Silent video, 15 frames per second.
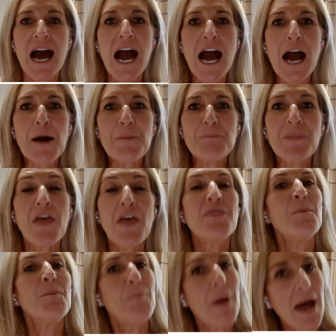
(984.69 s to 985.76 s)
Um,
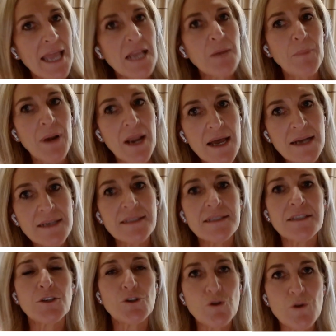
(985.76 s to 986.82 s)
the Bike Plus,
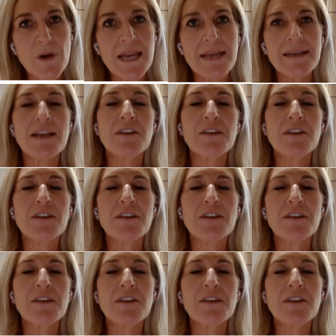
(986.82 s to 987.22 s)
the Tread,